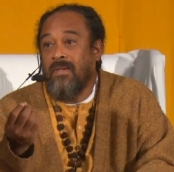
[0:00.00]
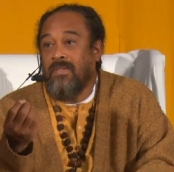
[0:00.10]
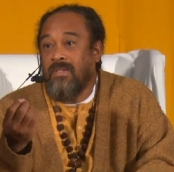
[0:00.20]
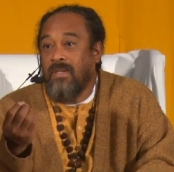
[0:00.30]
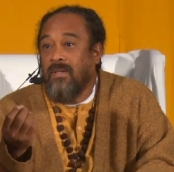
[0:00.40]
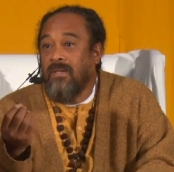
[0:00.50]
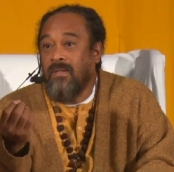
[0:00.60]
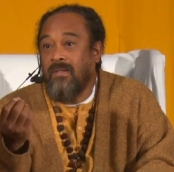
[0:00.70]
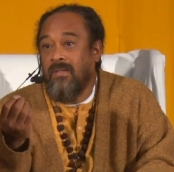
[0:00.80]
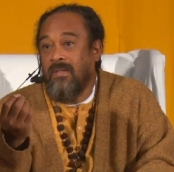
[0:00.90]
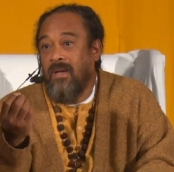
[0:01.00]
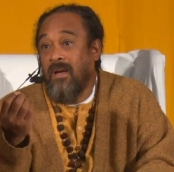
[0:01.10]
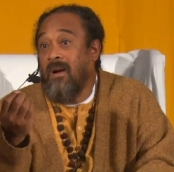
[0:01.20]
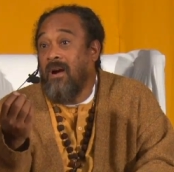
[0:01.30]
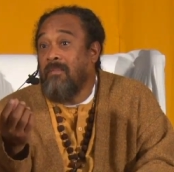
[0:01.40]
is still
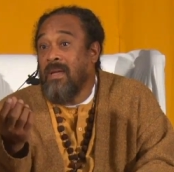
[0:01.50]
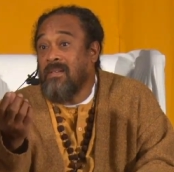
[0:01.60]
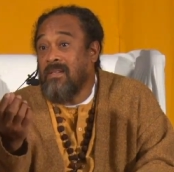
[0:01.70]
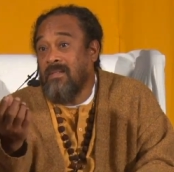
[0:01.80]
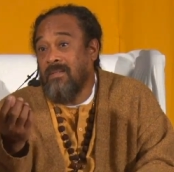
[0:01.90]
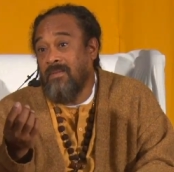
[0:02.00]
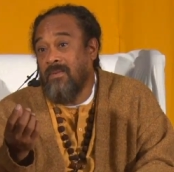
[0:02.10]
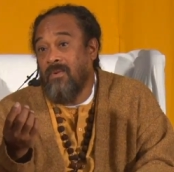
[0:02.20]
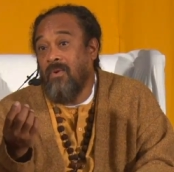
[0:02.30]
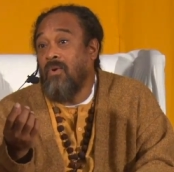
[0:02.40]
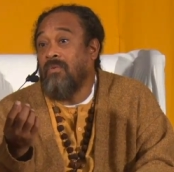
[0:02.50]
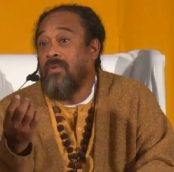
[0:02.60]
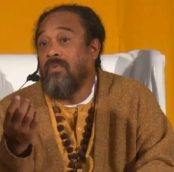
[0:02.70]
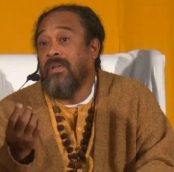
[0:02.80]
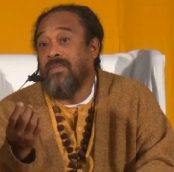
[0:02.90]
a garment over
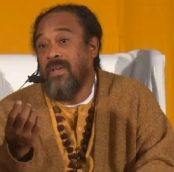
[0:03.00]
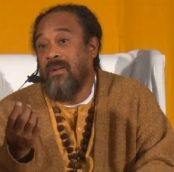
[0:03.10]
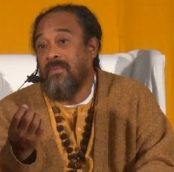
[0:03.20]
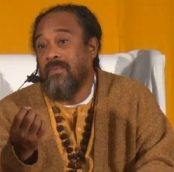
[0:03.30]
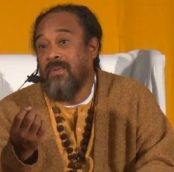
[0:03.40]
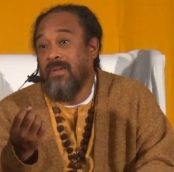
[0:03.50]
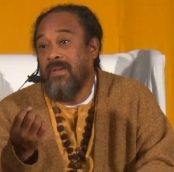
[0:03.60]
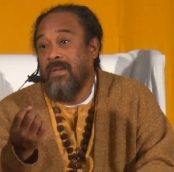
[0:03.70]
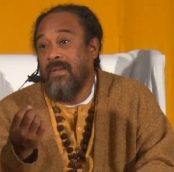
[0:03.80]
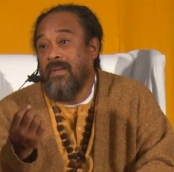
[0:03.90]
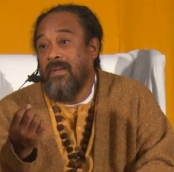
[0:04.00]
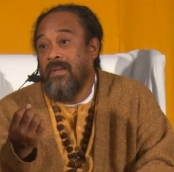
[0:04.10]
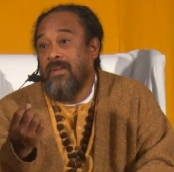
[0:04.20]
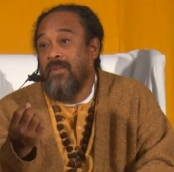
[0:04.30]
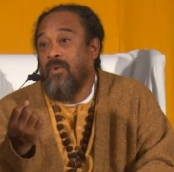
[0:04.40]
the real self.
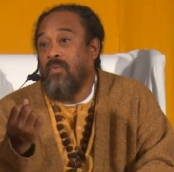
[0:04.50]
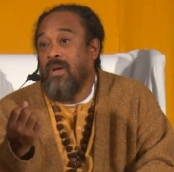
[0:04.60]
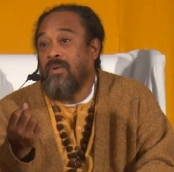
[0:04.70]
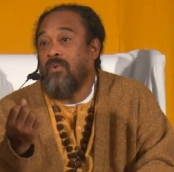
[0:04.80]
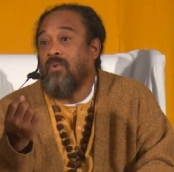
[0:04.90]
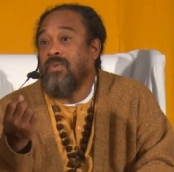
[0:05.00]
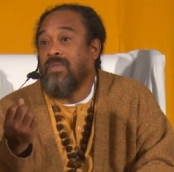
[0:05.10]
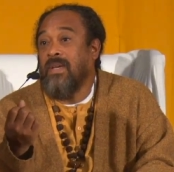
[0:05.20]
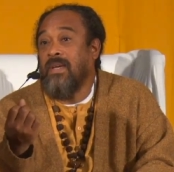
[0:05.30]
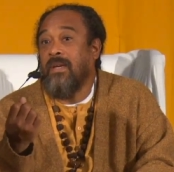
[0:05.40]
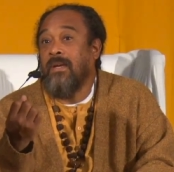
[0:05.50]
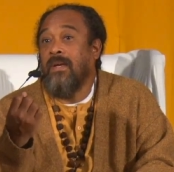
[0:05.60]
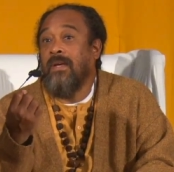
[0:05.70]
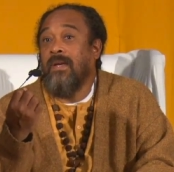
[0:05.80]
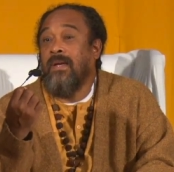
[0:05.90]
The one who is saying,
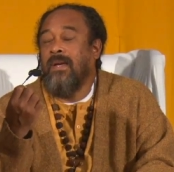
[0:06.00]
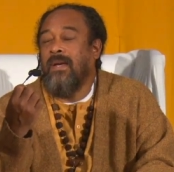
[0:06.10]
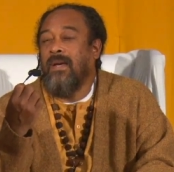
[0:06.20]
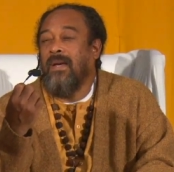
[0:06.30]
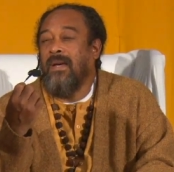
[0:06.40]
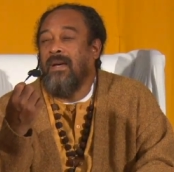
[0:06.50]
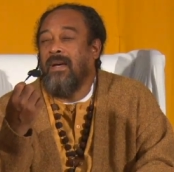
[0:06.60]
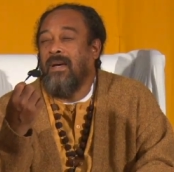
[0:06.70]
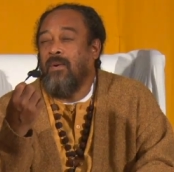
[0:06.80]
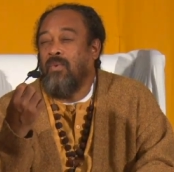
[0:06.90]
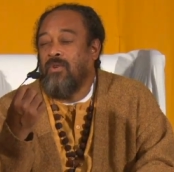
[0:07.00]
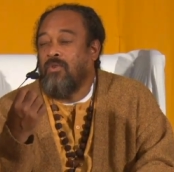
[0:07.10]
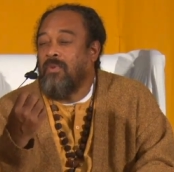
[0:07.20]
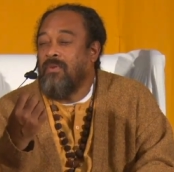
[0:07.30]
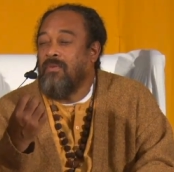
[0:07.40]
I
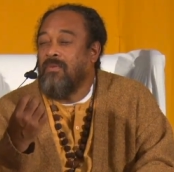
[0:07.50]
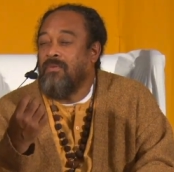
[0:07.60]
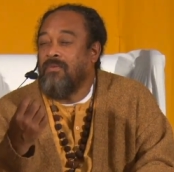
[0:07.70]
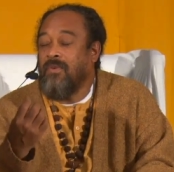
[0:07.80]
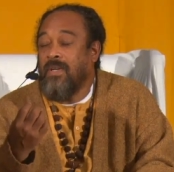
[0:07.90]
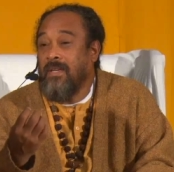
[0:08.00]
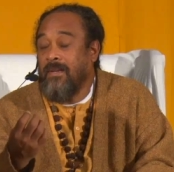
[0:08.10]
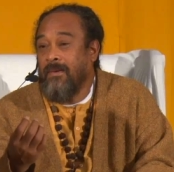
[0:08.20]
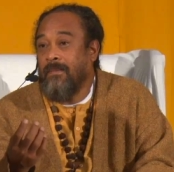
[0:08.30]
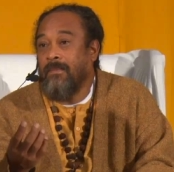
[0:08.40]
want to be free.